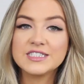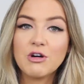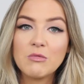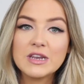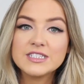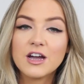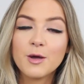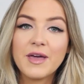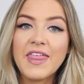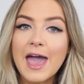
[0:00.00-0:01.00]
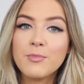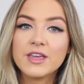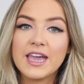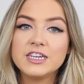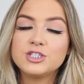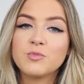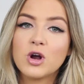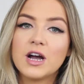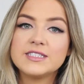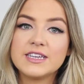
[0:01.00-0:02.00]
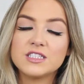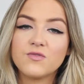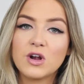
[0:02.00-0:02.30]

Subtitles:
So I want to talk about the application process